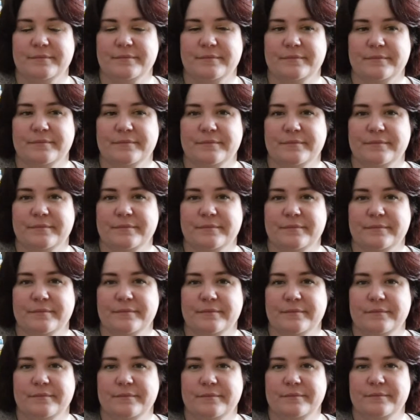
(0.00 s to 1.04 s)

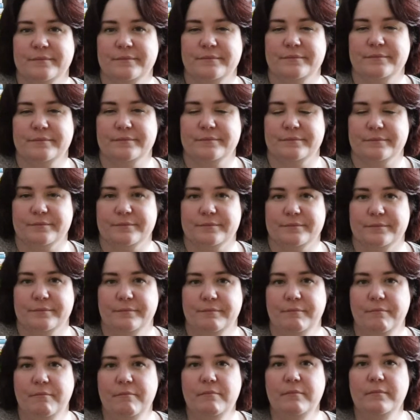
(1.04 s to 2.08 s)

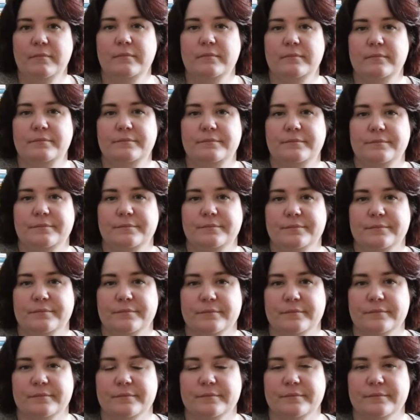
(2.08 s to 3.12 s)

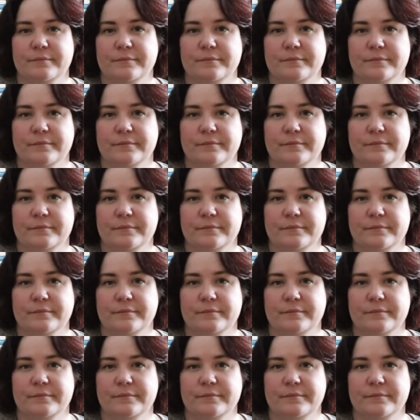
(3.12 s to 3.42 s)
The person shown says nothing.